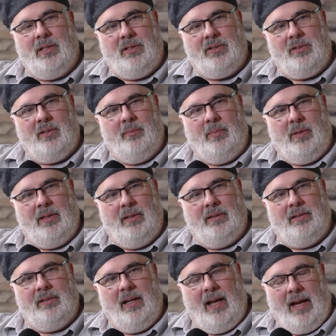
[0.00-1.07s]
extra a
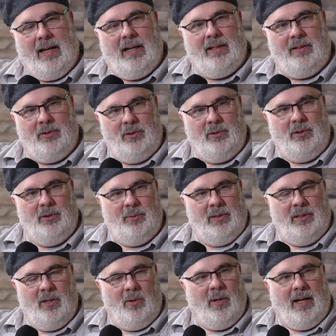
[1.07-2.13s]
month to add Hulu with
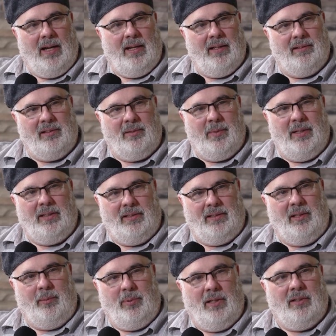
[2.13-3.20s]
no ads to my
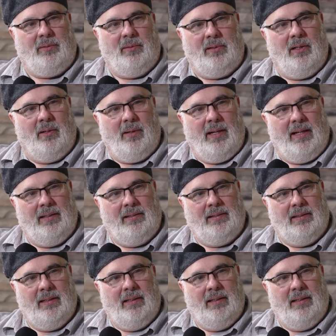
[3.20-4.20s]
Disney Plus with no ads.